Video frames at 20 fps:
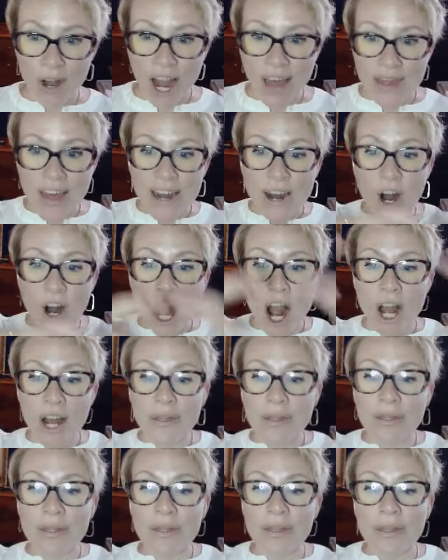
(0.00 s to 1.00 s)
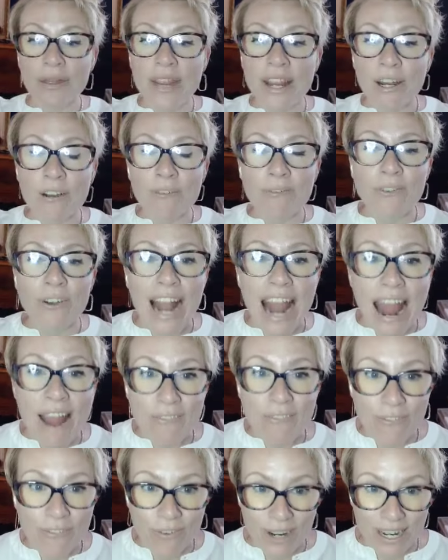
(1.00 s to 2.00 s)
are there for
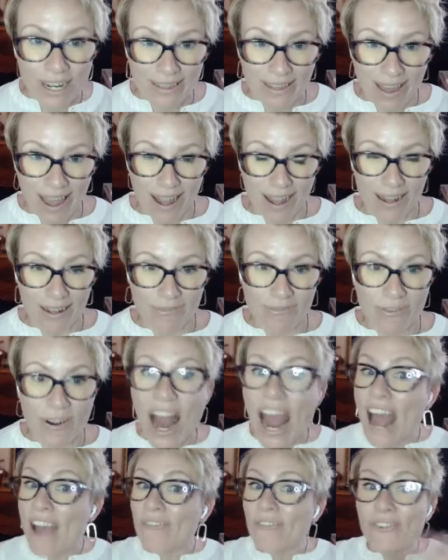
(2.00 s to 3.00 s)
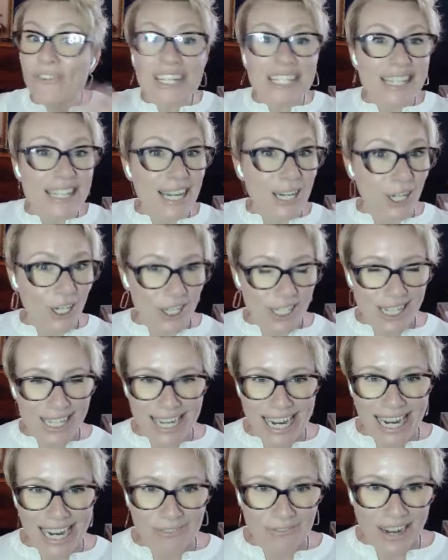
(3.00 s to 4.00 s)
everything, for every singer to
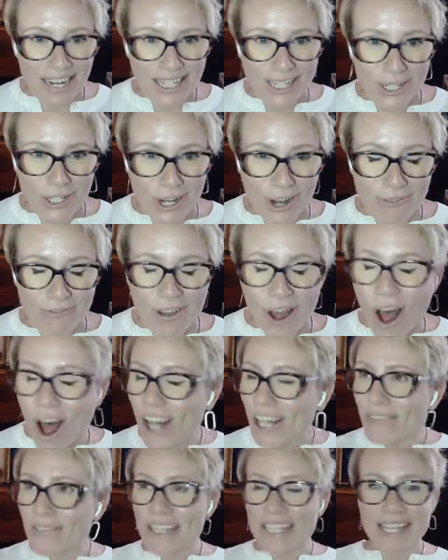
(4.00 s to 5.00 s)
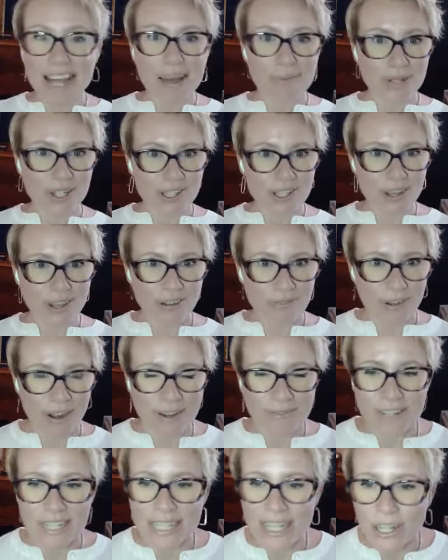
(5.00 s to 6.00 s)
take advantage of. All of these options are there for
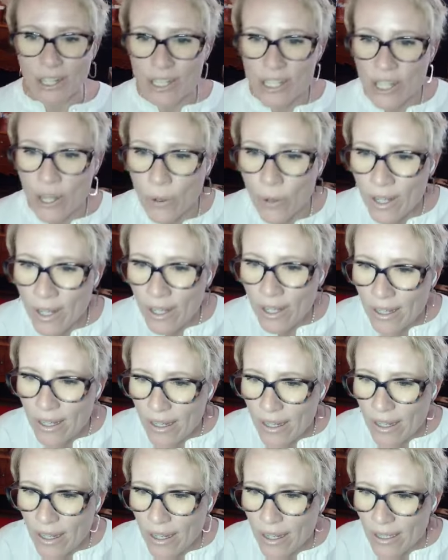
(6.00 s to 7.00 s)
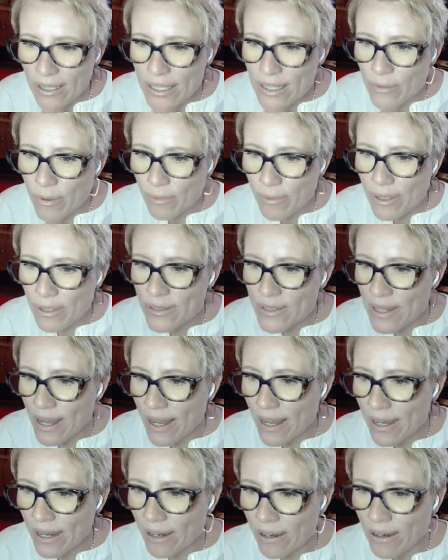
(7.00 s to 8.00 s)
every singer. So, Liz, what were you
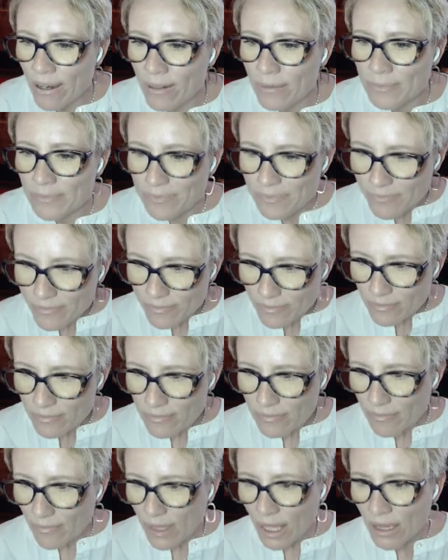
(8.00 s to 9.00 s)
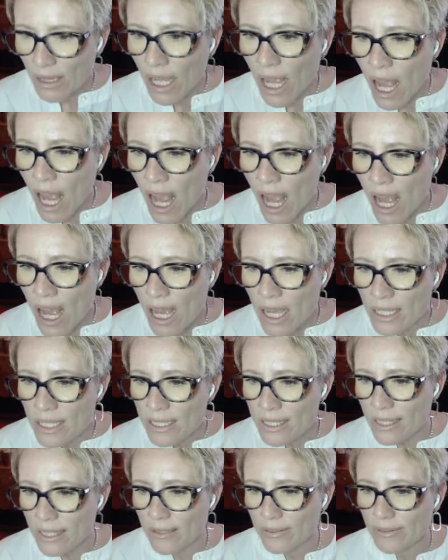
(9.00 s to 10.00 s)
saying here?
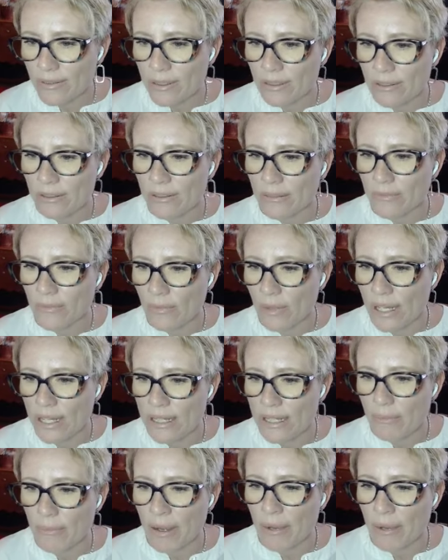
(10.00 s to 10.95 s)
Liz! Oh, why isn't my